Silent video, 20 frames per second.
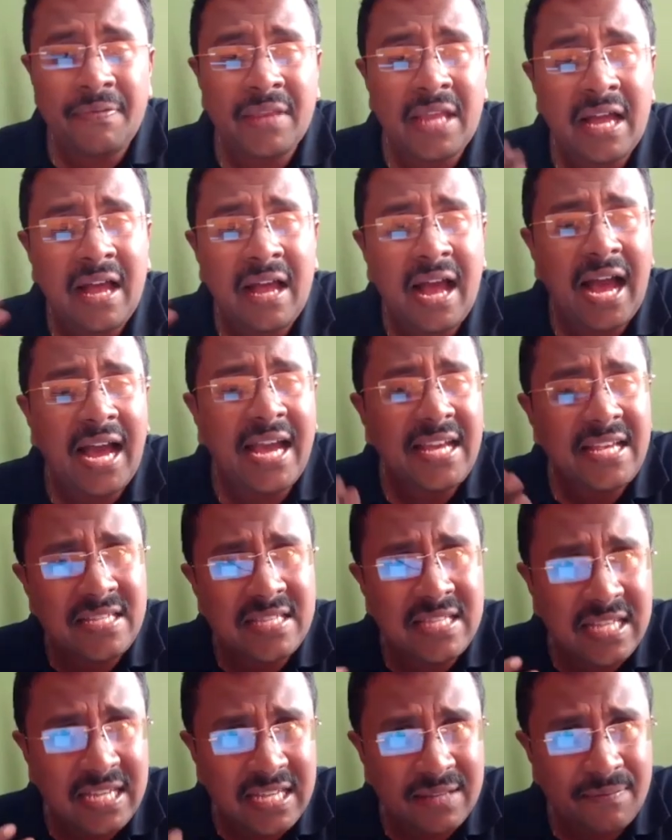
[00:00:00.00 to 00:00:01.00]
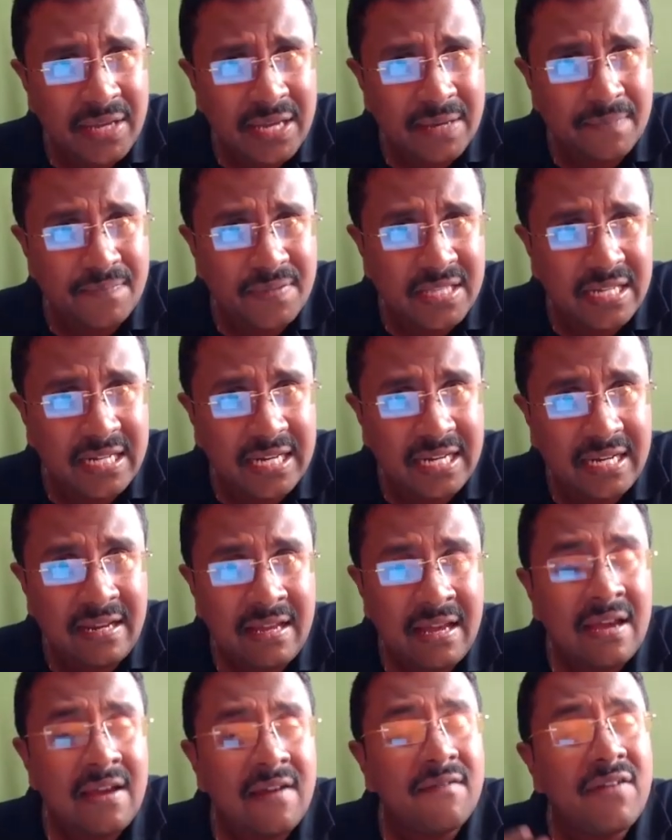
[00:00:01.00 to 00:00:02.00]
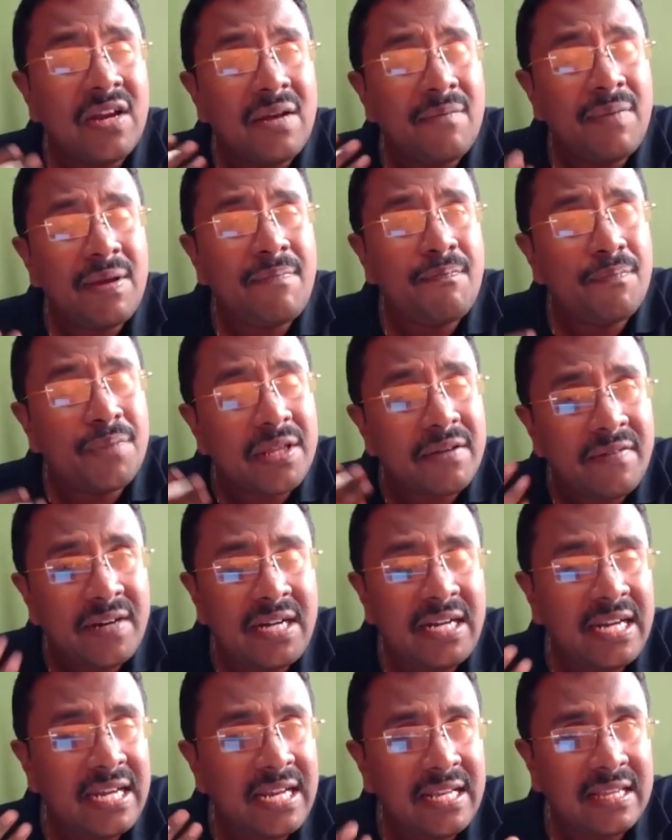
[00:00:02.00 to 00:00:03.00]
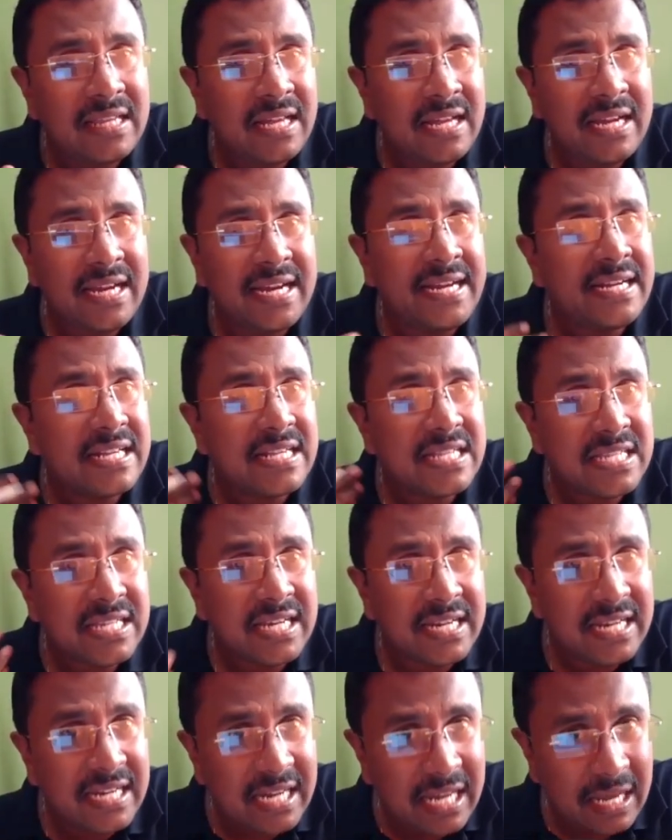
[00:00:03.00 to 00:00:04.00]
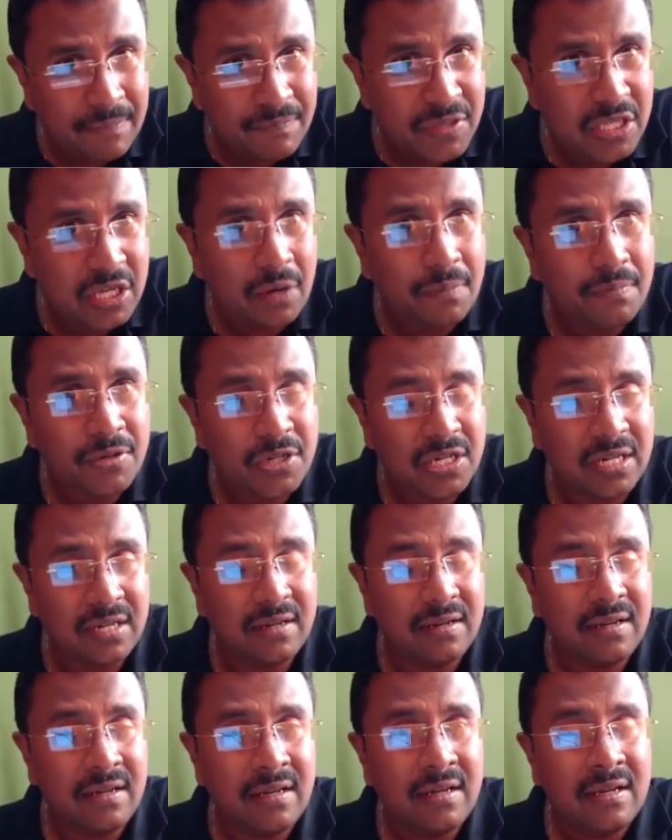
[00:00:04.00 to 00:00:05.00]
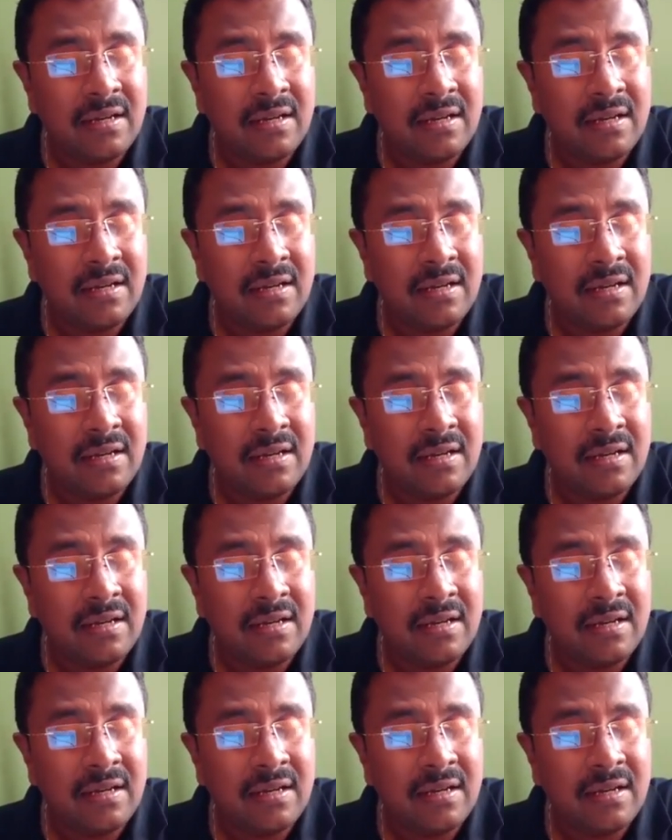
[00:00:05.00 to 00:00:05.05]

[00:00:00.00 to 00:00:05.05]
The high serum hepcidin will be preventing the intestinal absorption.